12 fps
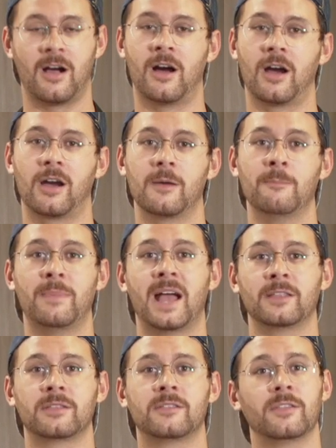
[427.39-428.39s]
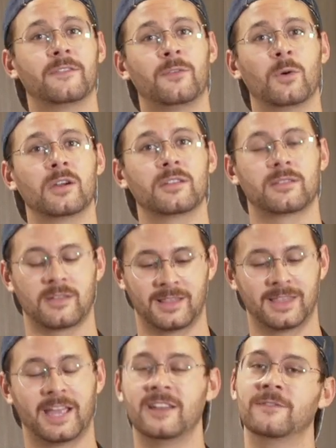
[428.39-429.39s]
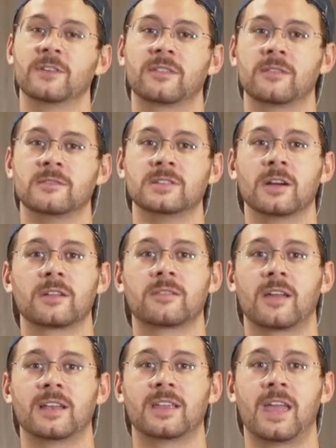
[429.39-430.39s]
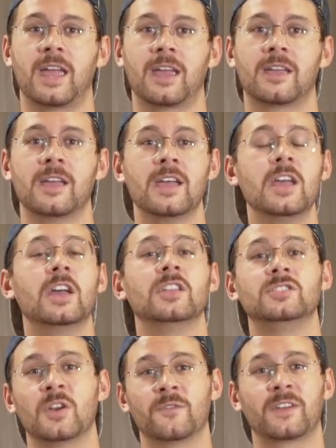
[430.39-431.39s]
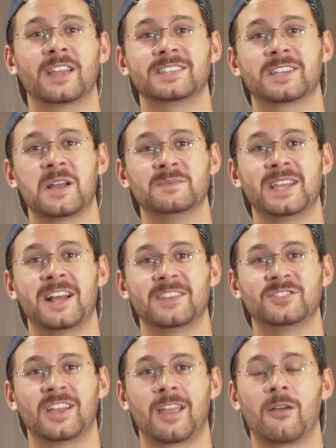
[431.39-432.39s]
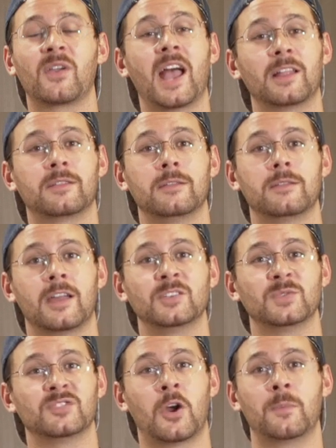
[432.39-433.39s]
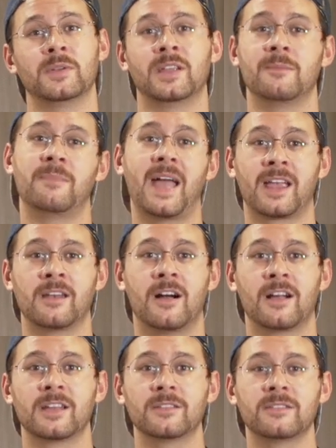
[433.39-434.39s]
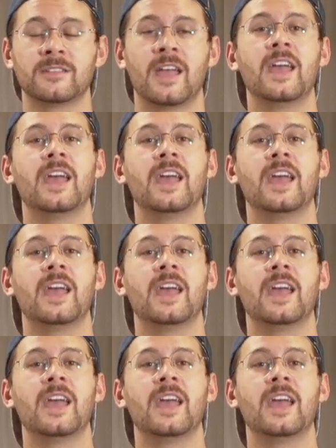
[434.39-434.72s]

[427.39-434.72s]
our Balance to the Force light versus dark side cake. Don't forget to come down and check out Galaxy's Edge, which opened up back in August.